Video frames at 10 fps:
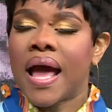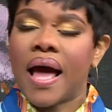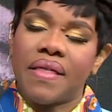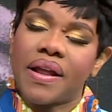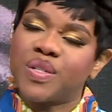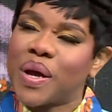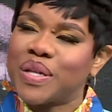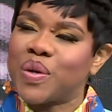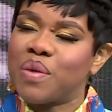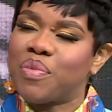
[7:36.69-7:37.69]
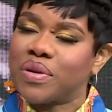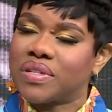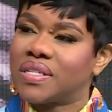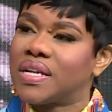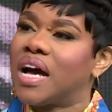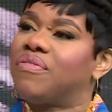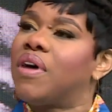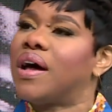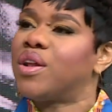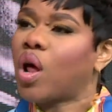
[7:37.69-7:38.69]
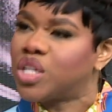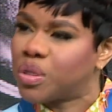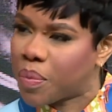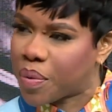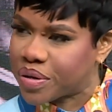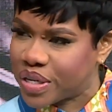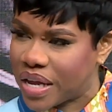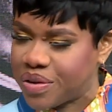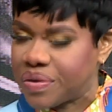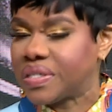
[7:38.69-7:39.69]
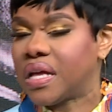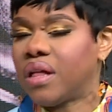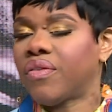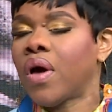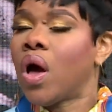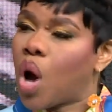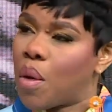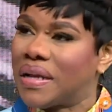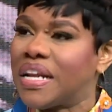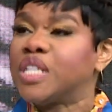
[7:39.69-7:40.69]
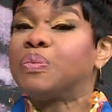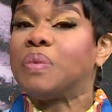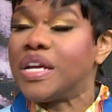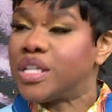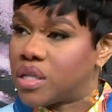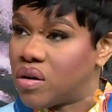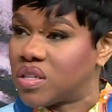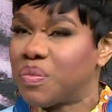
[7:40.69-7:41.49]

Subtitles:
And that is why it's so important to have a knowledgeable person like yourself come and explain to us.